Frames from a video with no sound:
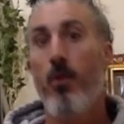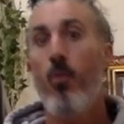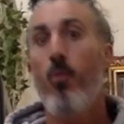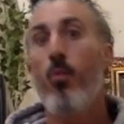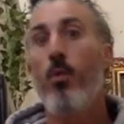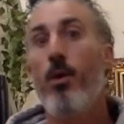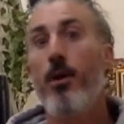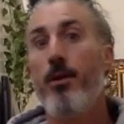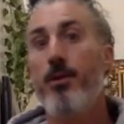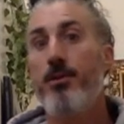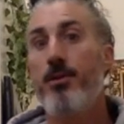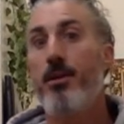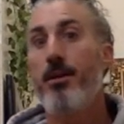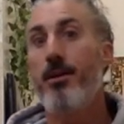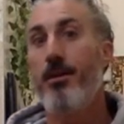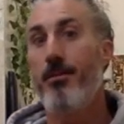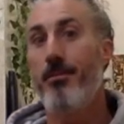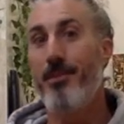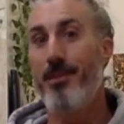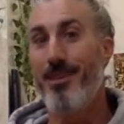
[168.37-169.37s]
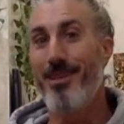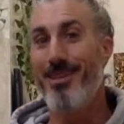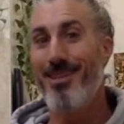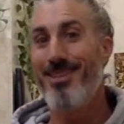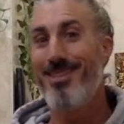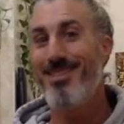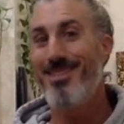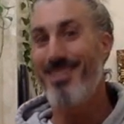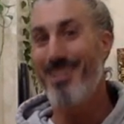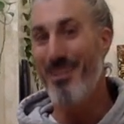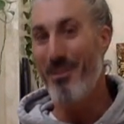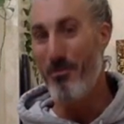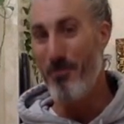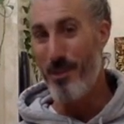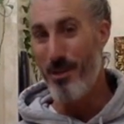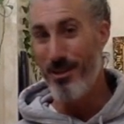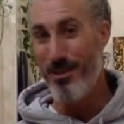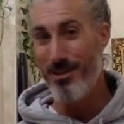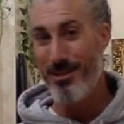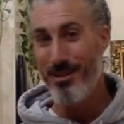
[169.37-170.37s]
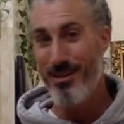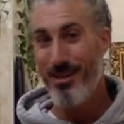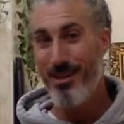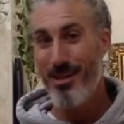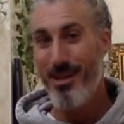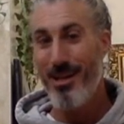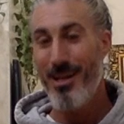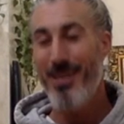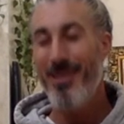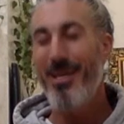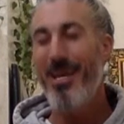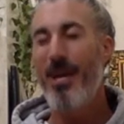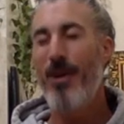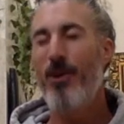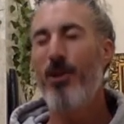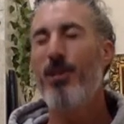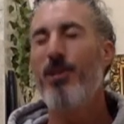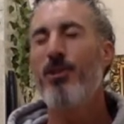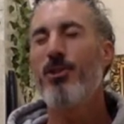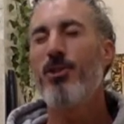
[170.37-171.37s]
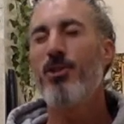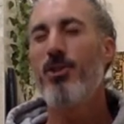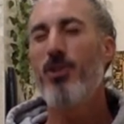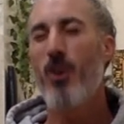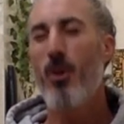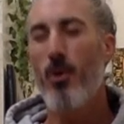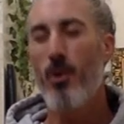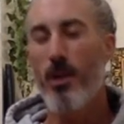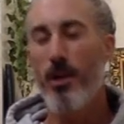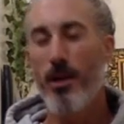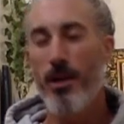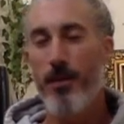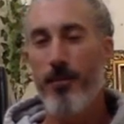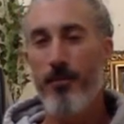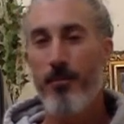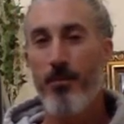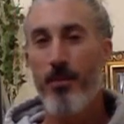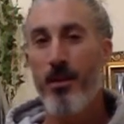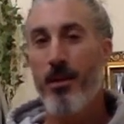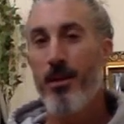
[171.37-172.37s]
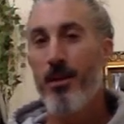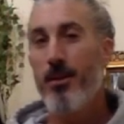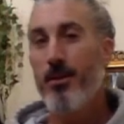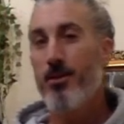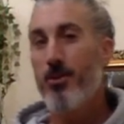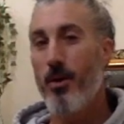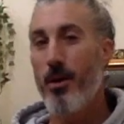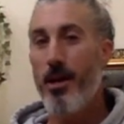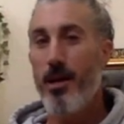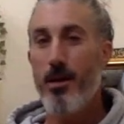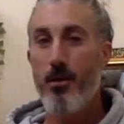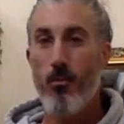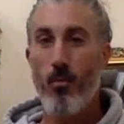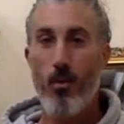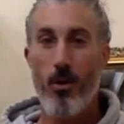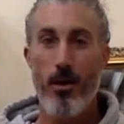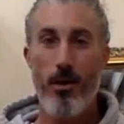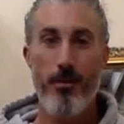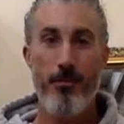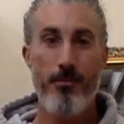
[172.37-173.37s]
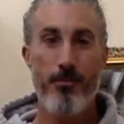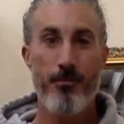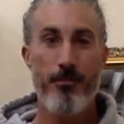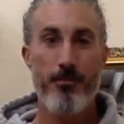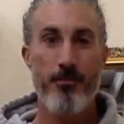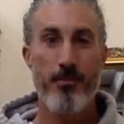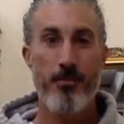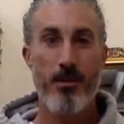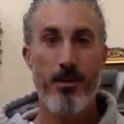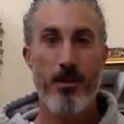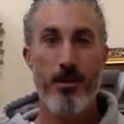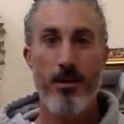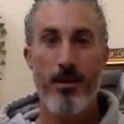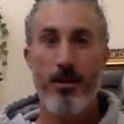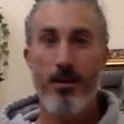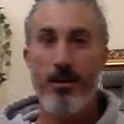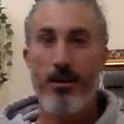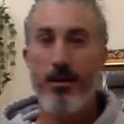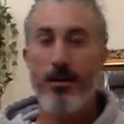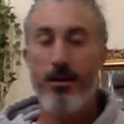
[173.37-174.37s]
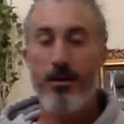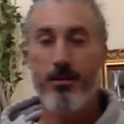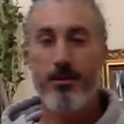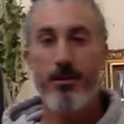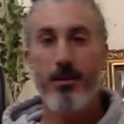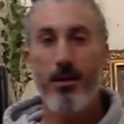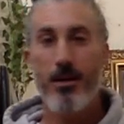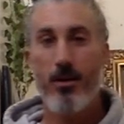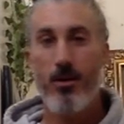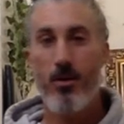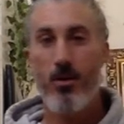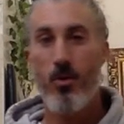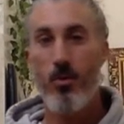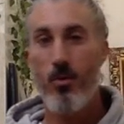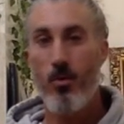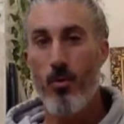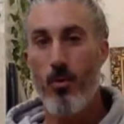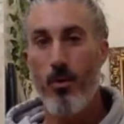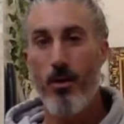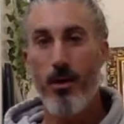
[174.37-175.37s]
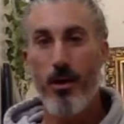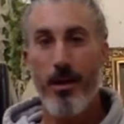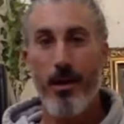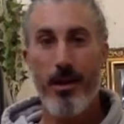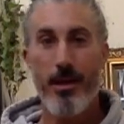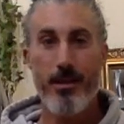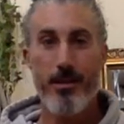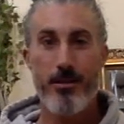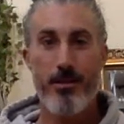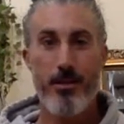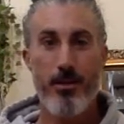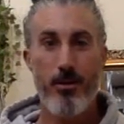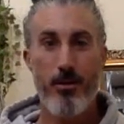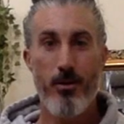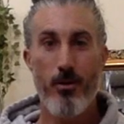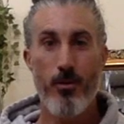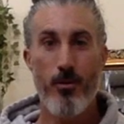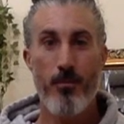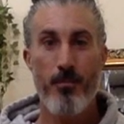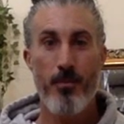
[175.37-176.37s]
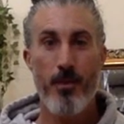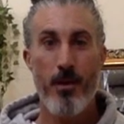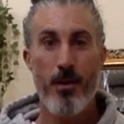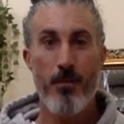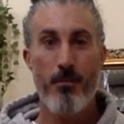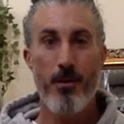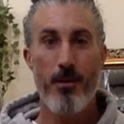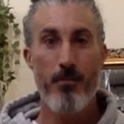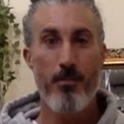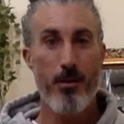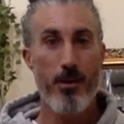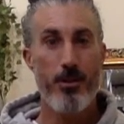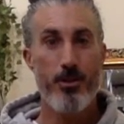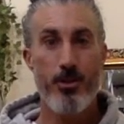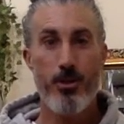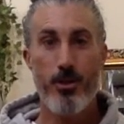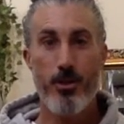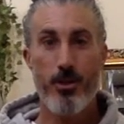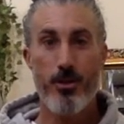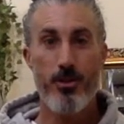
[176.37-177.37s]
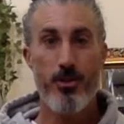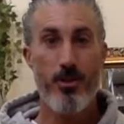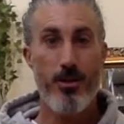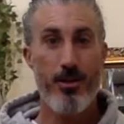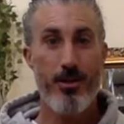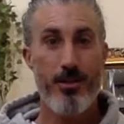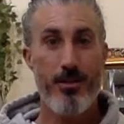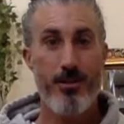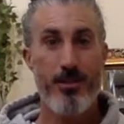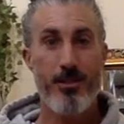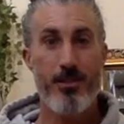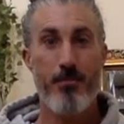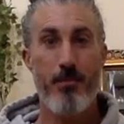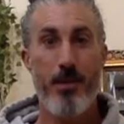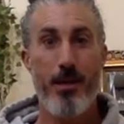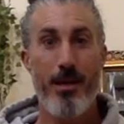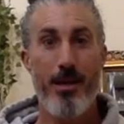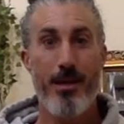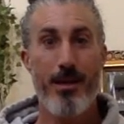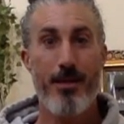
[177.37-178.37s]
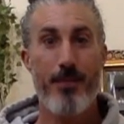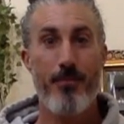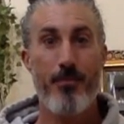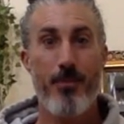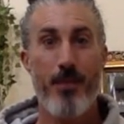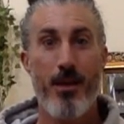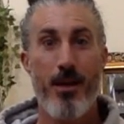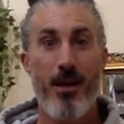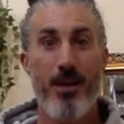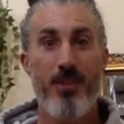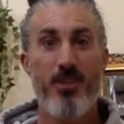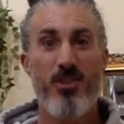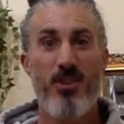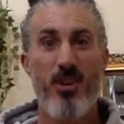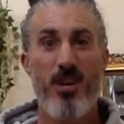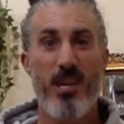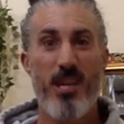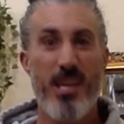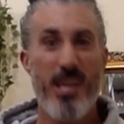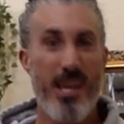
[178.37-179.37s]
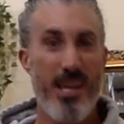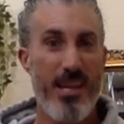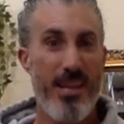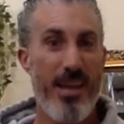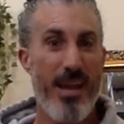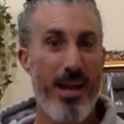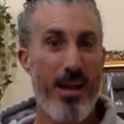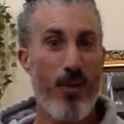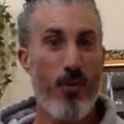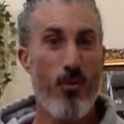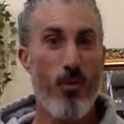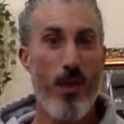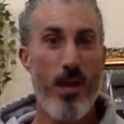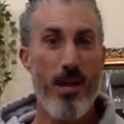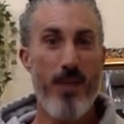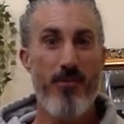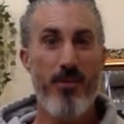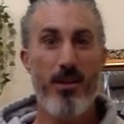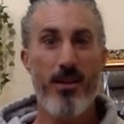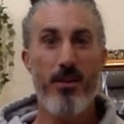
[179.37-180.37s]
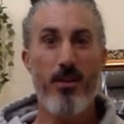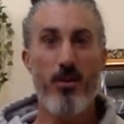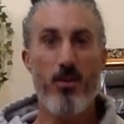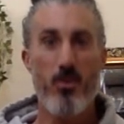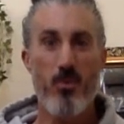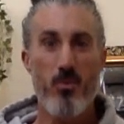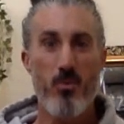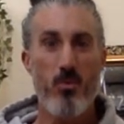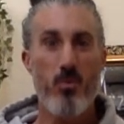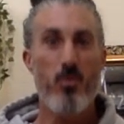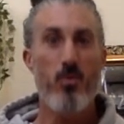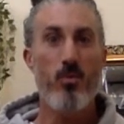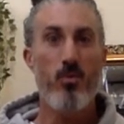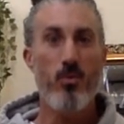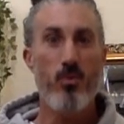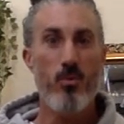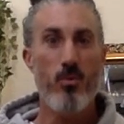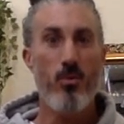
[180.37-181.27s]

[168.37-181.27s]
was going to be Cinnabons, and they're so good. So I ate one. I was like, cool, ate 2. My blood sugar started to spike. I started getting that craving. I'm like, ooh,